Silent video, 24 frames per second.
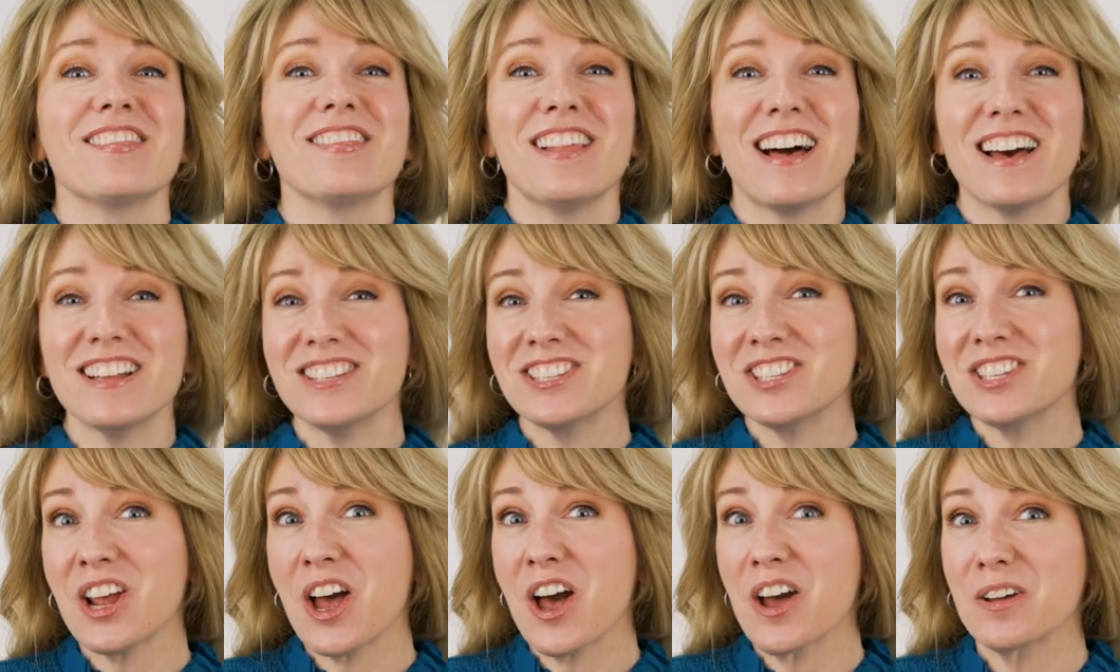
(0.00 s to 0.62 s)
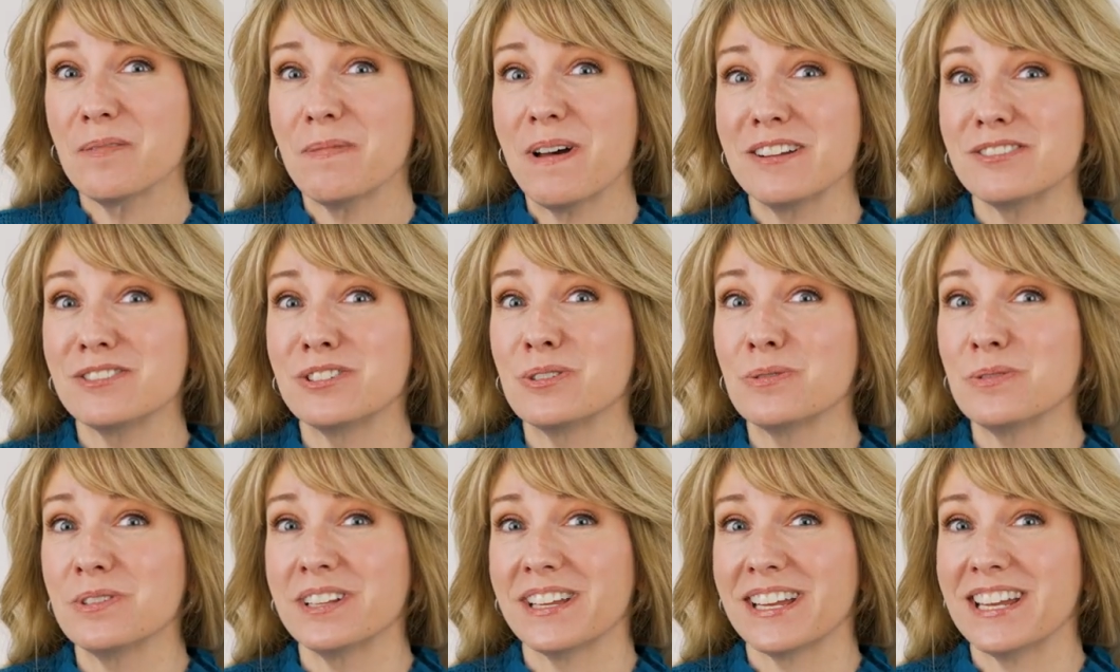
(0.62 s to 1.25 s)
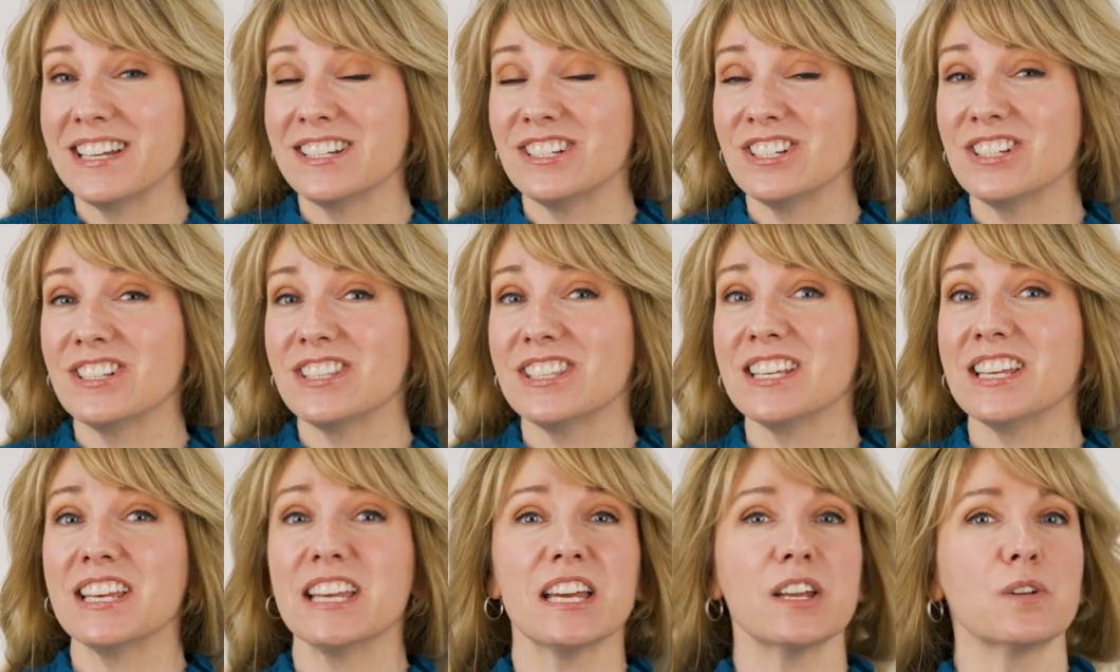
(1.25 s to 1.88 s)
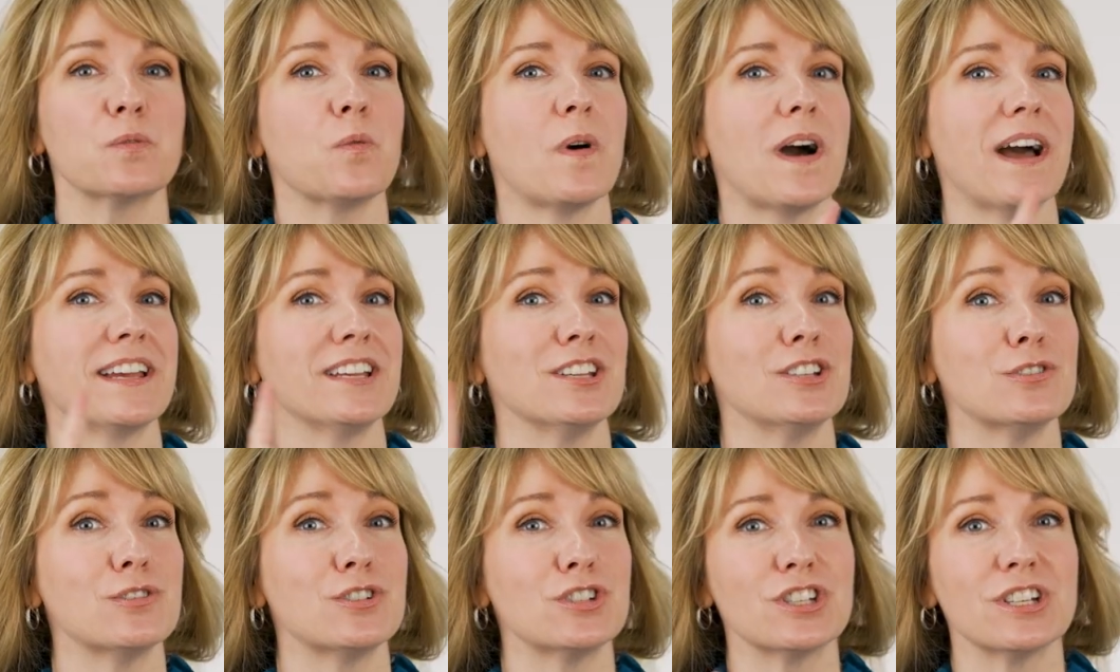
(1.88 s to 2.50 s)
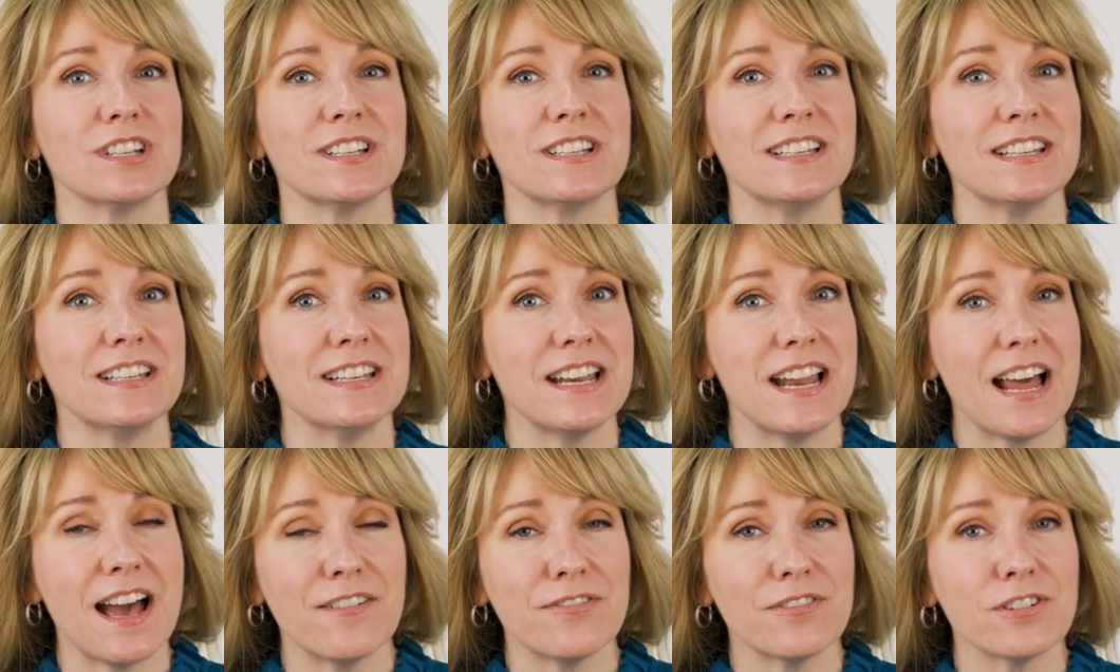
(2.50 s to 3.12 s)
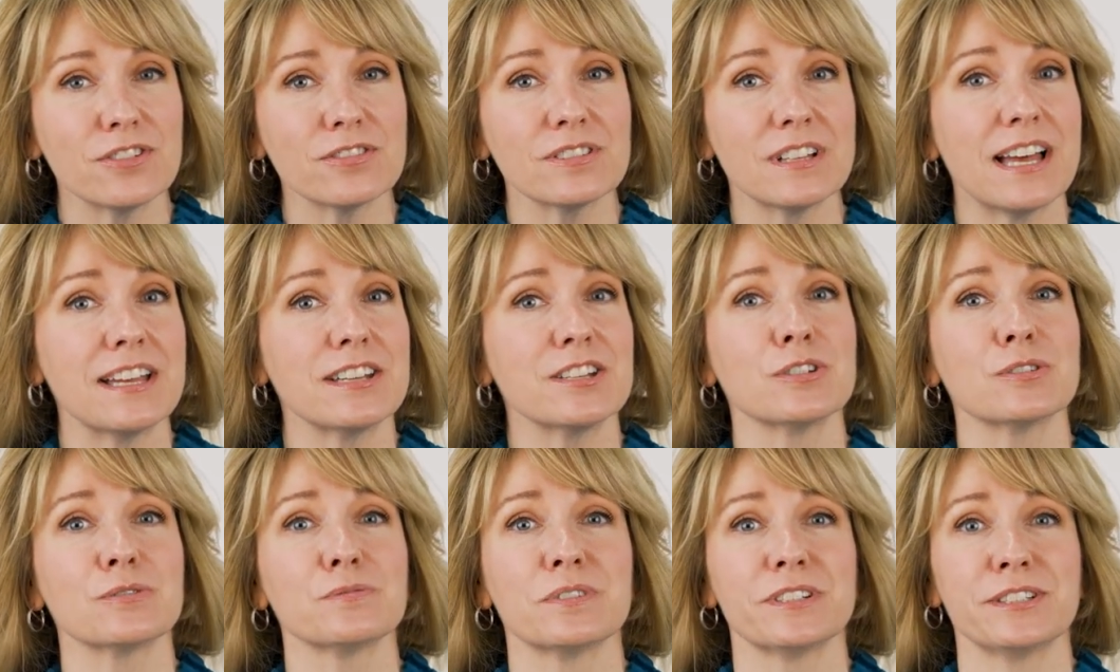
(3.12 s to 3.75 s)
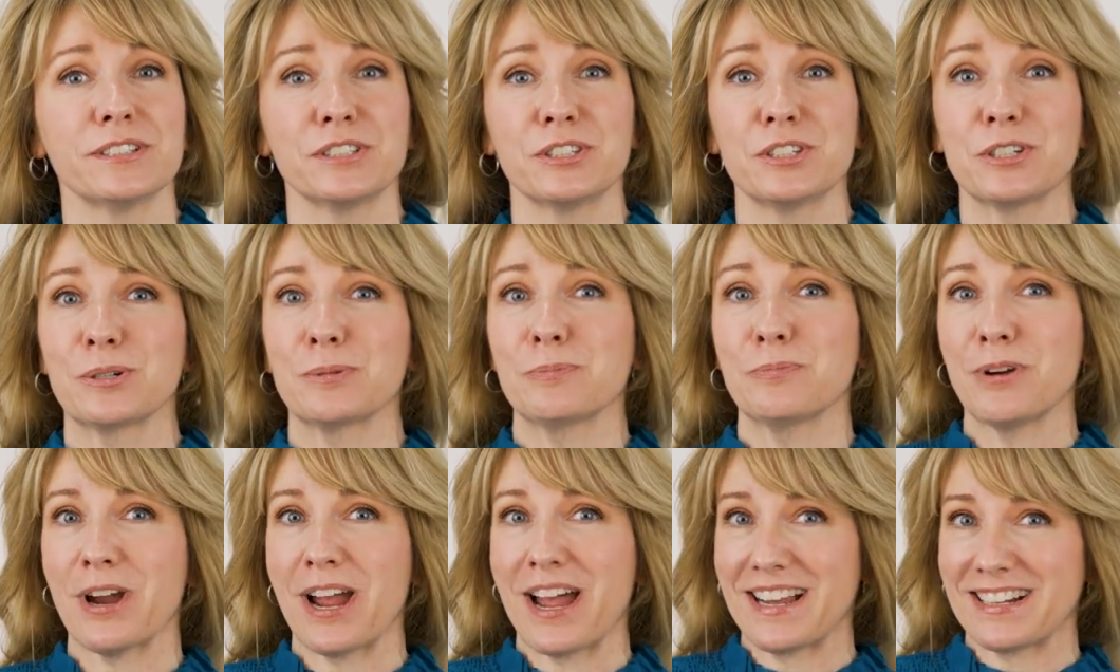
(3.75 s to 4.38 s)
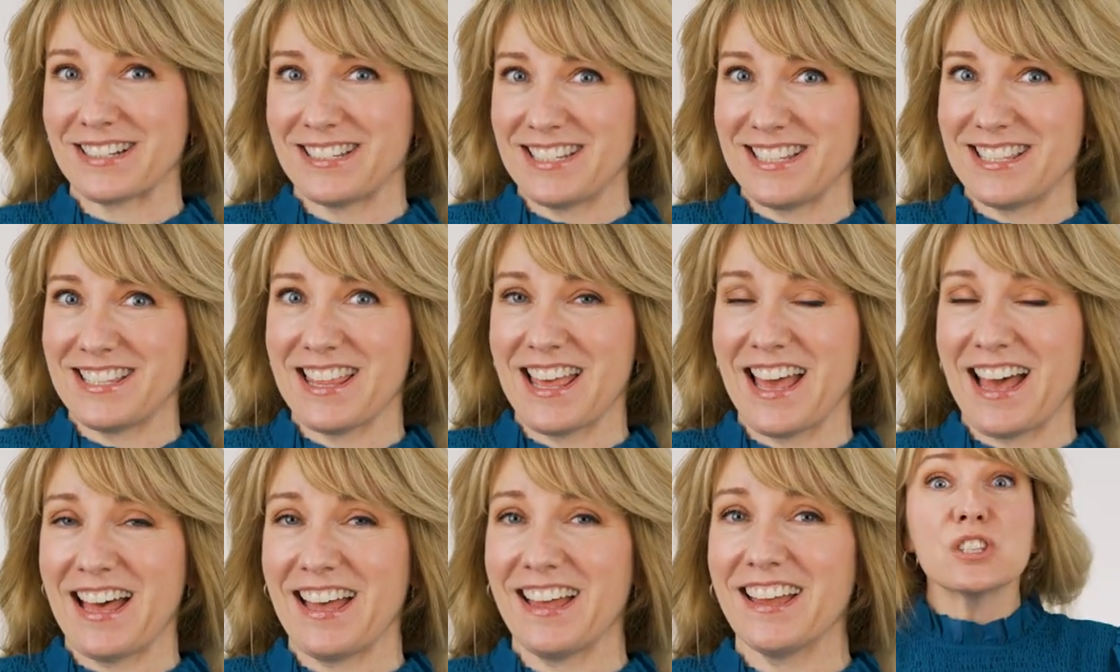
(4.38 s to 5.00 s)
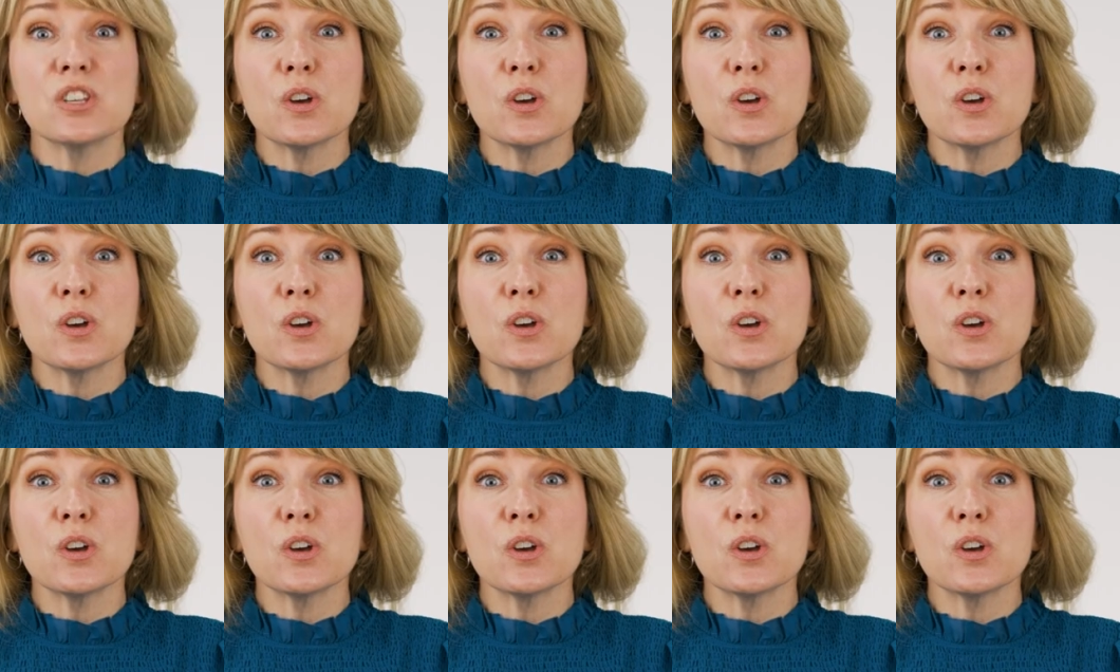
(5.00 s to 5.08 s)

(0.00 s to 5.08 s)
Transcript: Let's talk about dual agency and why you should never let your realtor practice that.